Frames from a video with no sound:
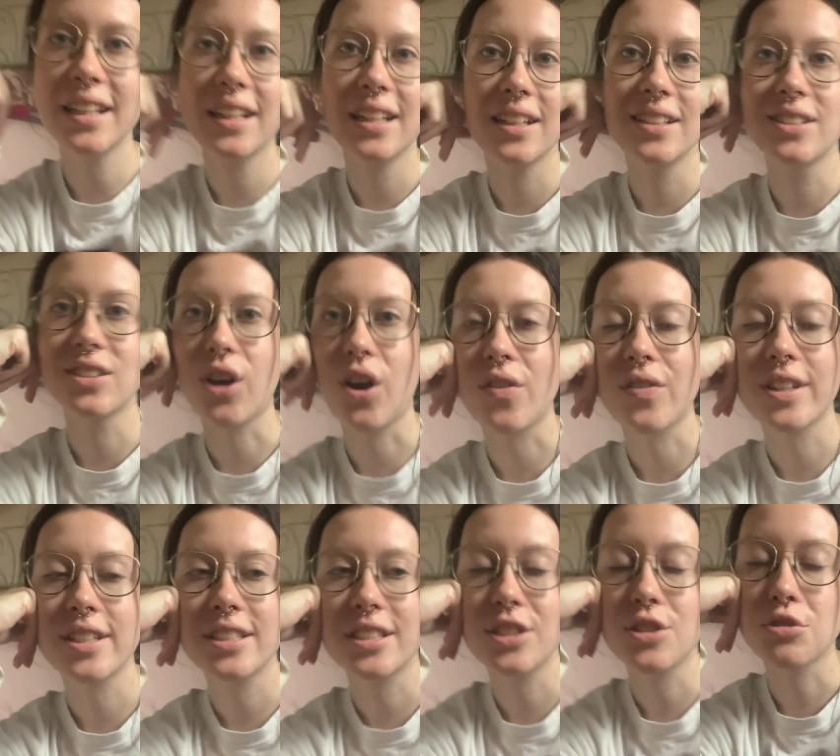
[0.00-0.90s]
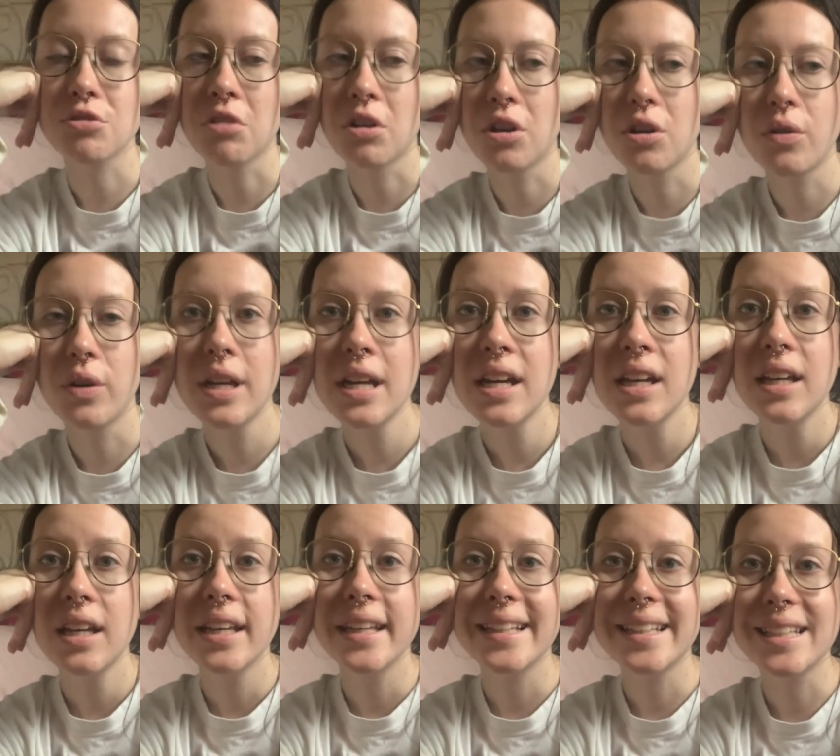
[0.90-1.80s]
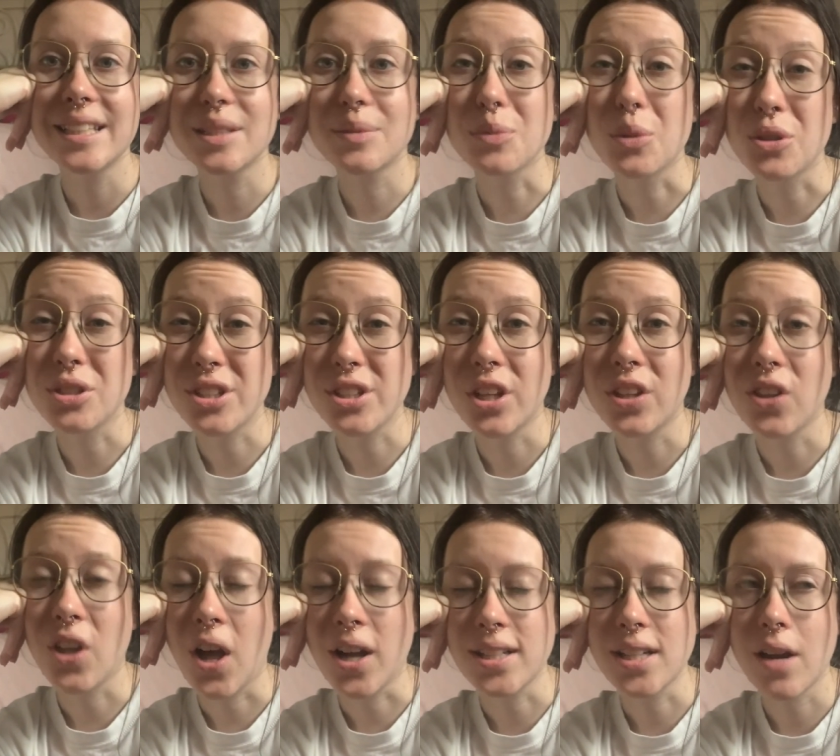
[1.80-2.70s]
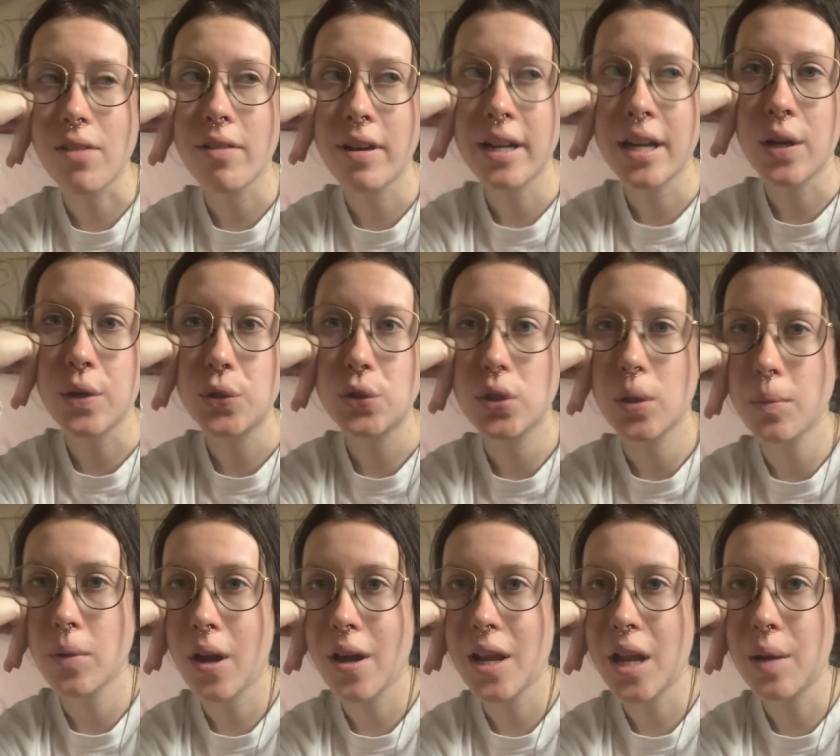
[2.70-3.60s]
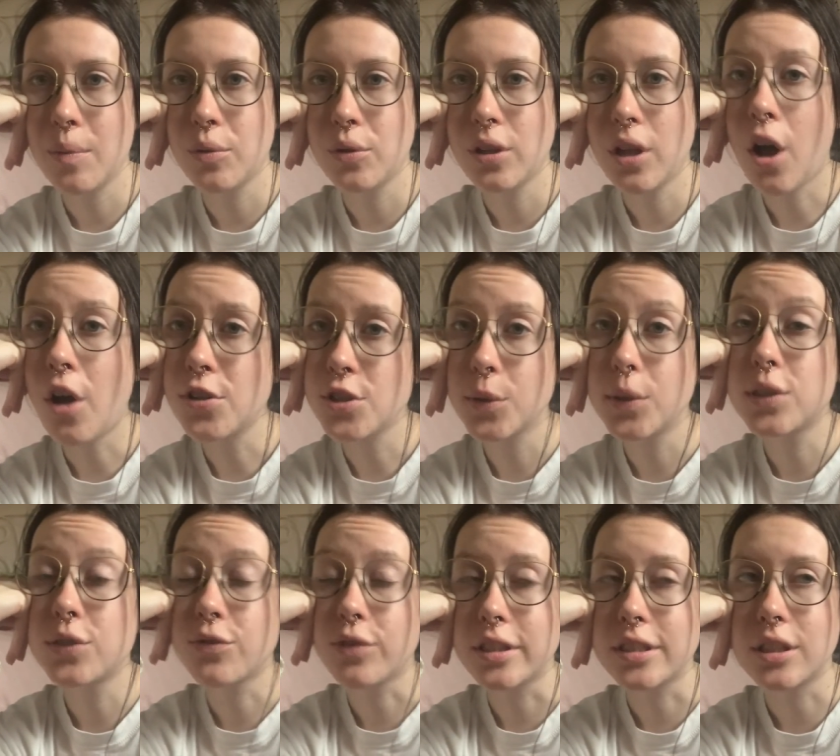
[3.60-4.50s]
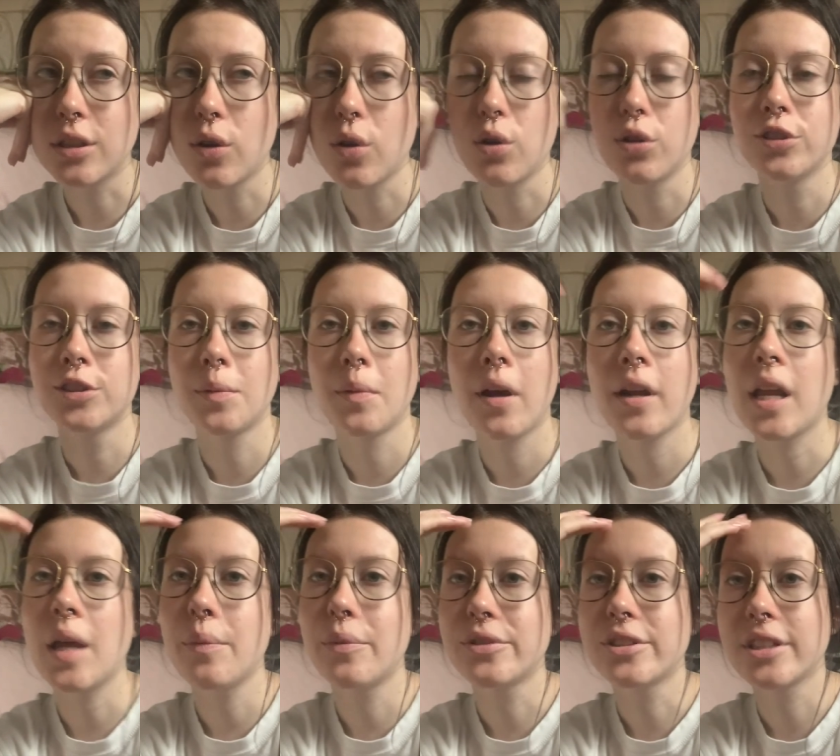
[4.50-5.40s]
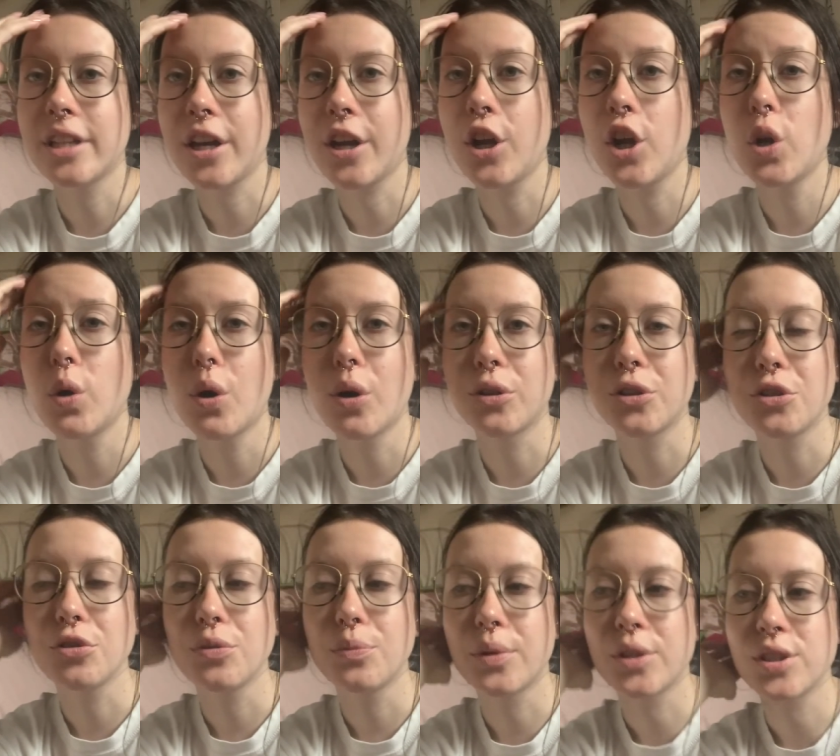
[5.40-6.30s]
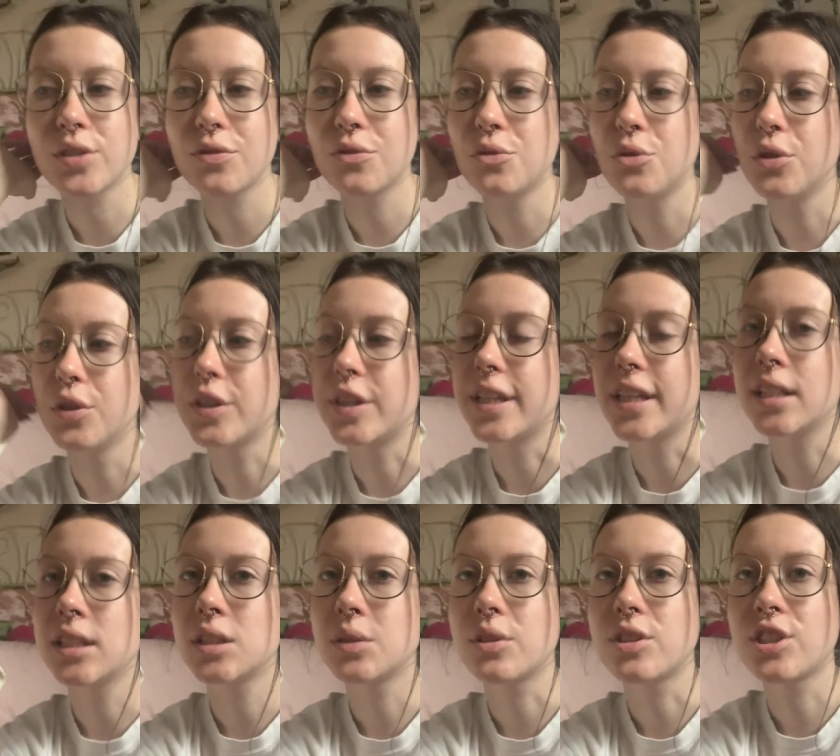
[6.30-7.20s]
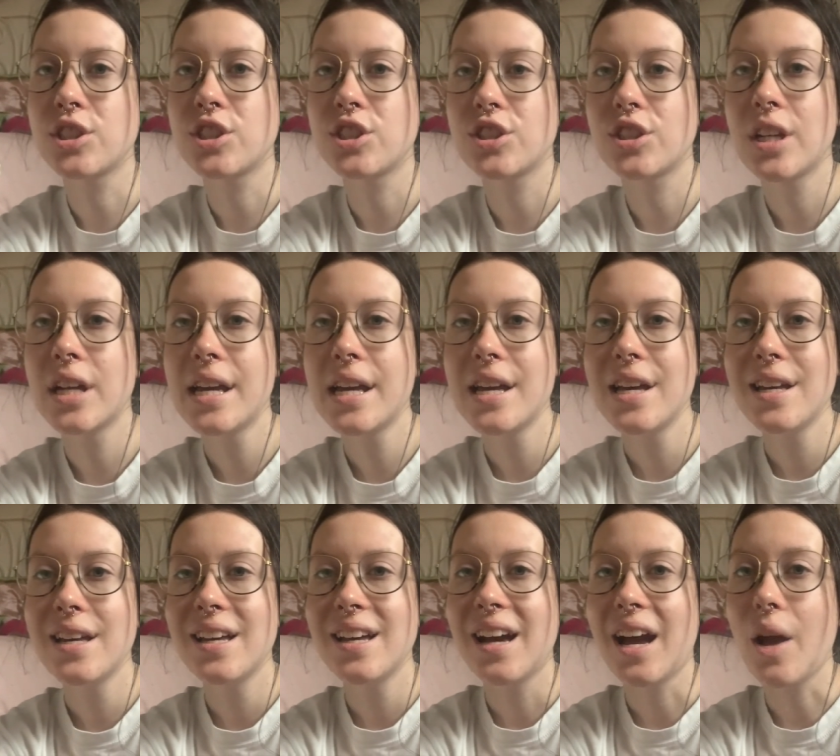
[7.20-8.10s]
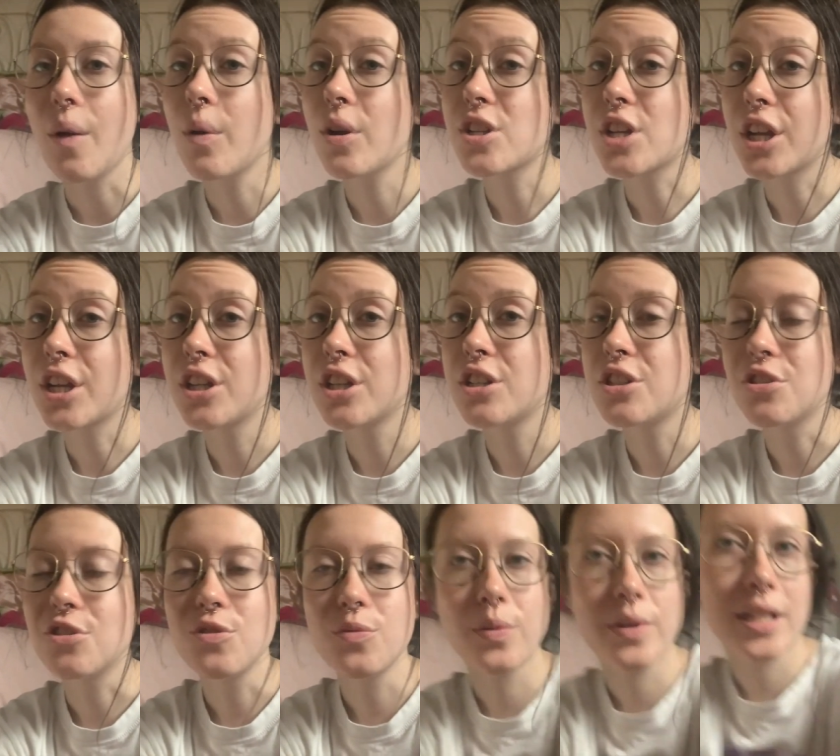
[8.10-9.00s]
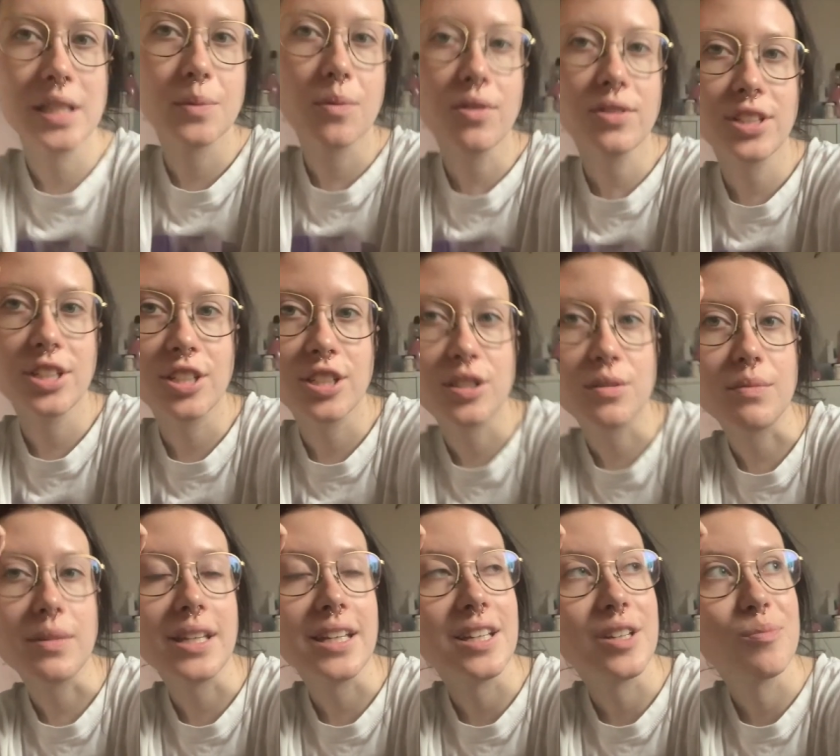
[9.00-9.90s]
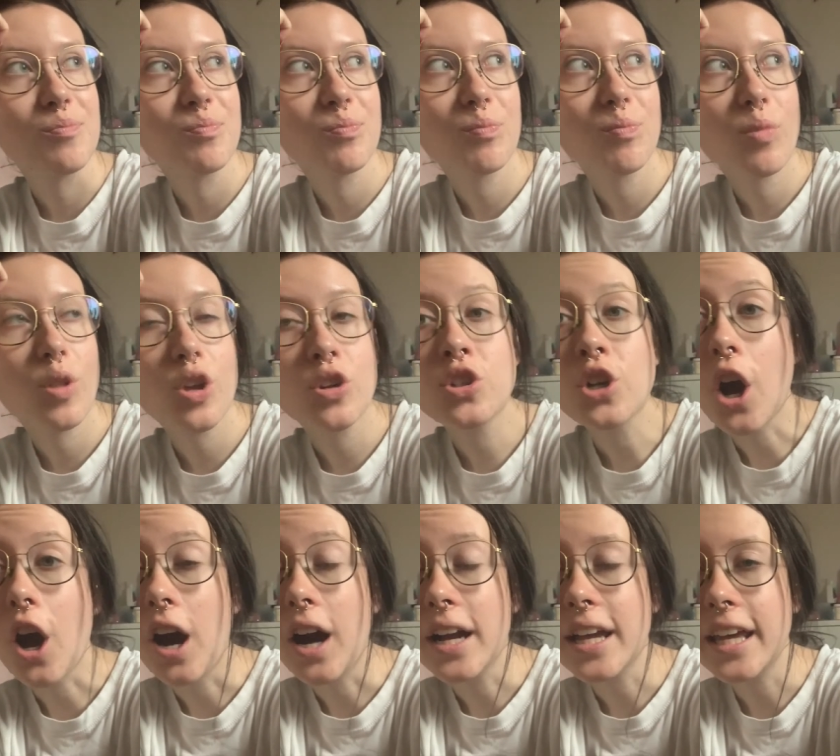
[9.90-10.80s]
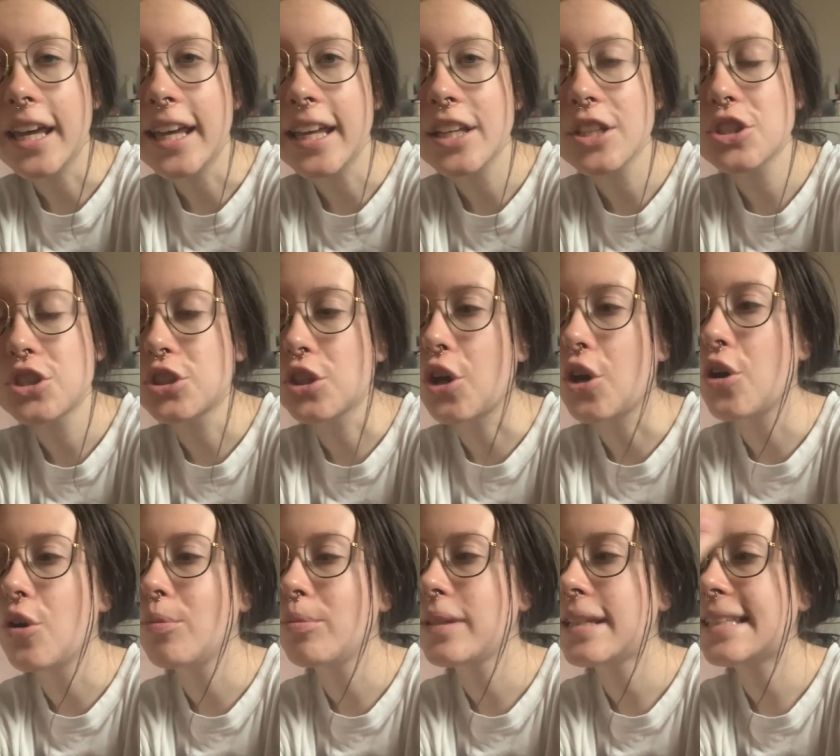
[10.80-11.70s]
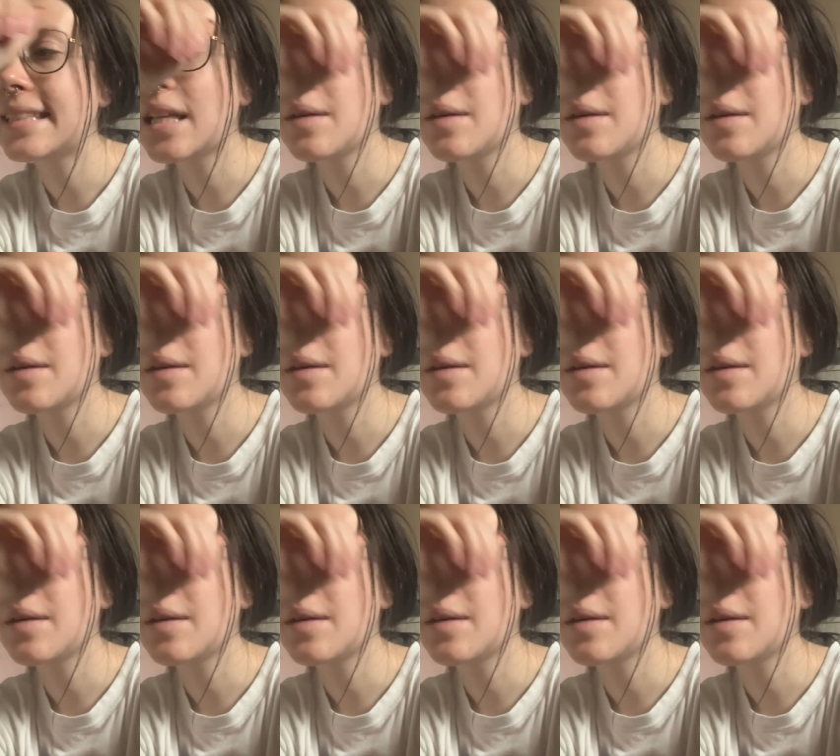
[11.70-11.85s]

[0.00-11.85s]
because obviously Toronto is mostly on lockdown right now, so I'm not able, also it's freezing cold, so I'm not able to like go out and do a bunch of cool things, which I wish I could do, but it's mostly just me talking. So please